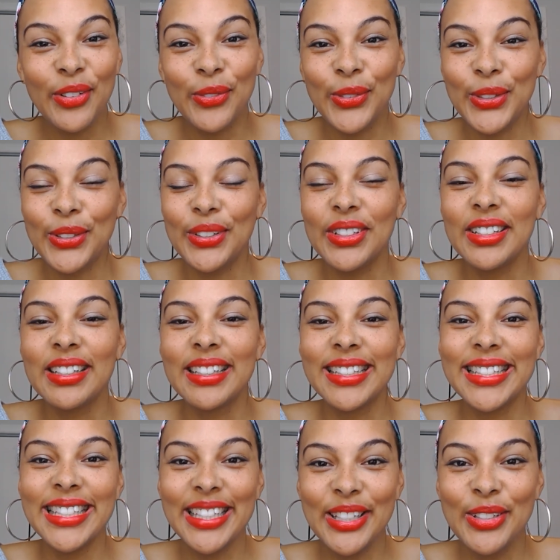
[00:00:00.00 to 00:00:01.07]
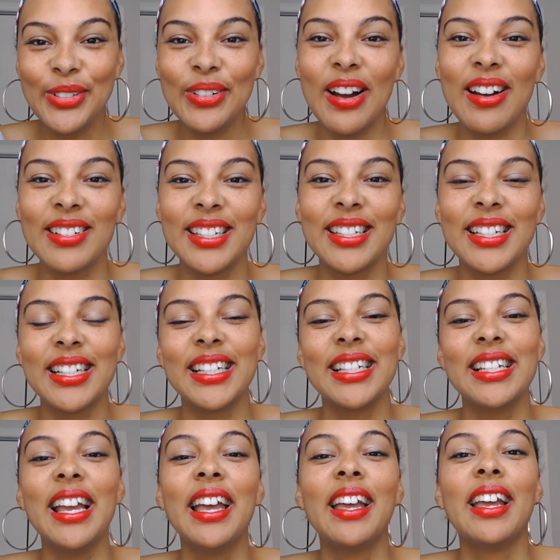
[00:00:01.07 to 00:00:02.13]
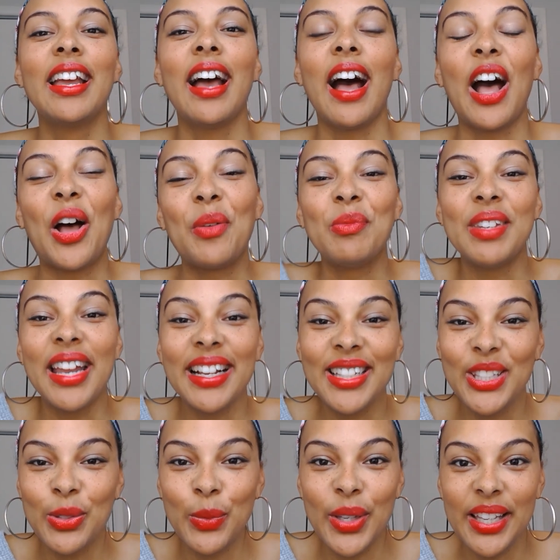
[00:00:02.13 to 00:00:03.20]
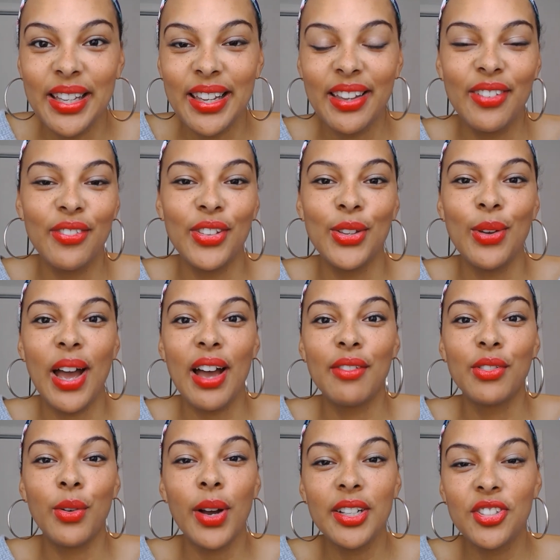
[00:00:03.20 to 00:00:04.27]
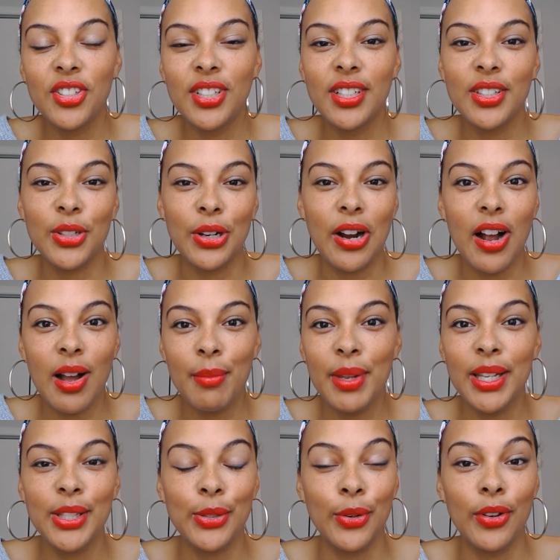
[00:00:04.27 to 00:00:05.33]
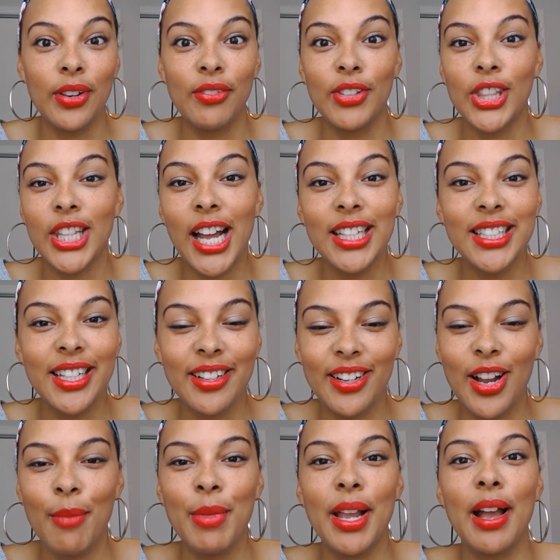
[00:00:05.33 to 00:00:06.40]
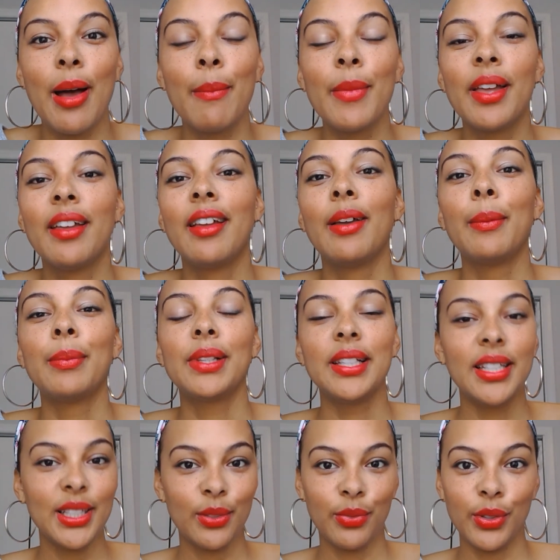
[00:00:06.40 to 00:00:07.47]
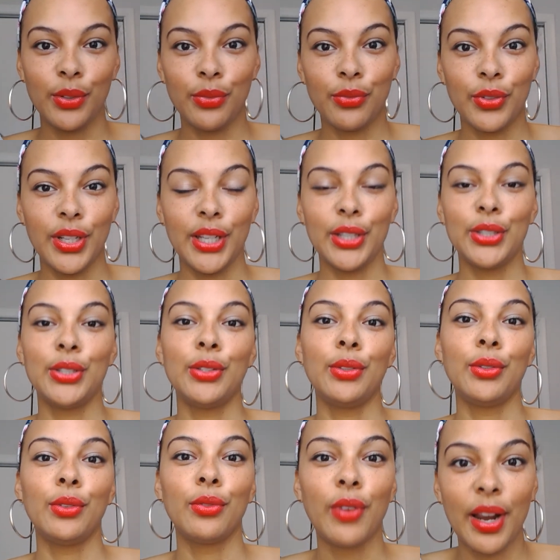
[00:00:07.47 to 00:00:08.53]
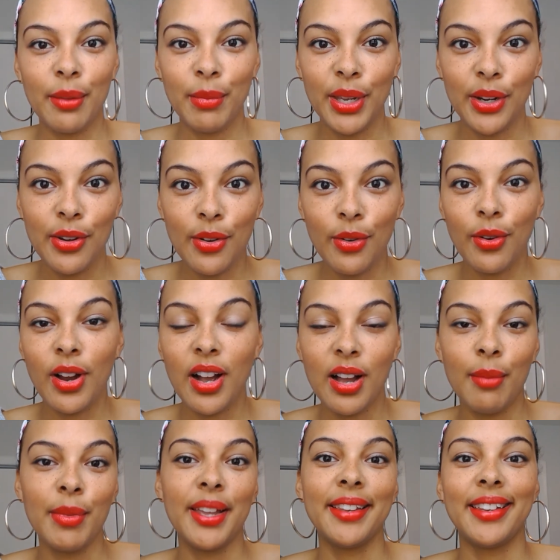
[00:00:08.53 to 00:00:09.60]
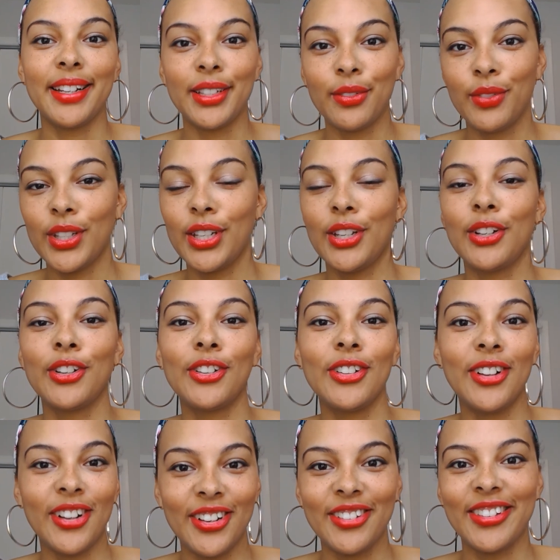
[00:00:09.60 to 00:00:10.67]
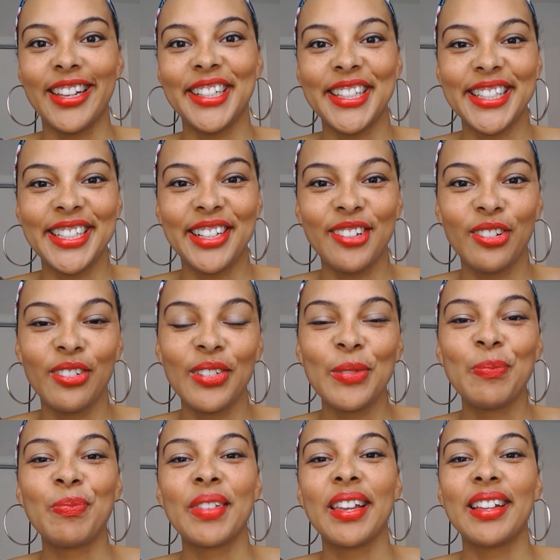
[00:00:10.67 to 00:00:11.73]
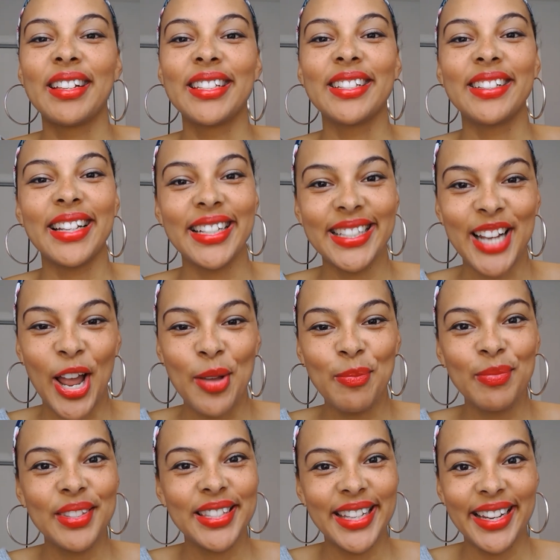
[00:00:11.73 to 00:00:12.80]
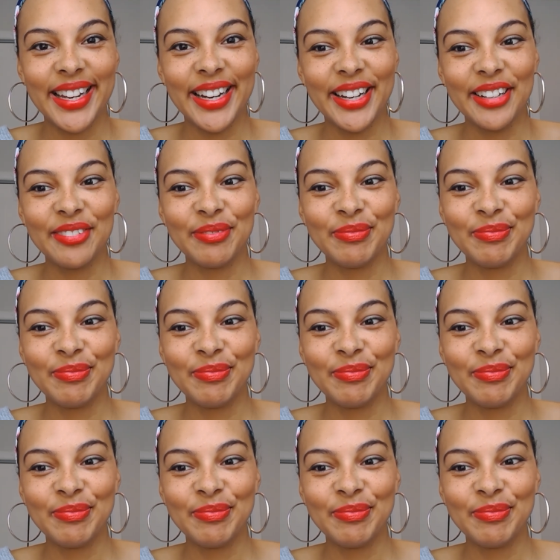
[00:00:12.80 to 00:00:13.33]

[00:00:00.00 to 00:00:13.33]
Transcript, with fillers: We'll continue our study um, next week. If you have questions or comments or even thoughts that are coming up, please feel free to write me a note, comment, like the video, all of that stuff. Until next time, take care.